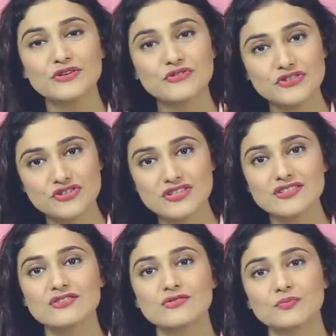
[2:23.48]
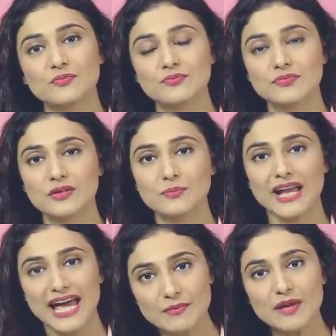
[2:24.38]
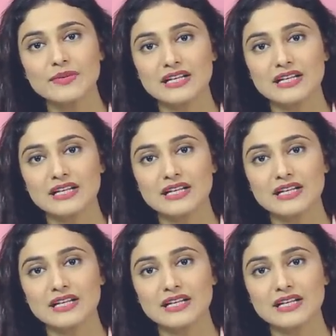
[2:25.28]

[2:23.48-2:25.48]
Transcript: my nutritionist to uh, plan my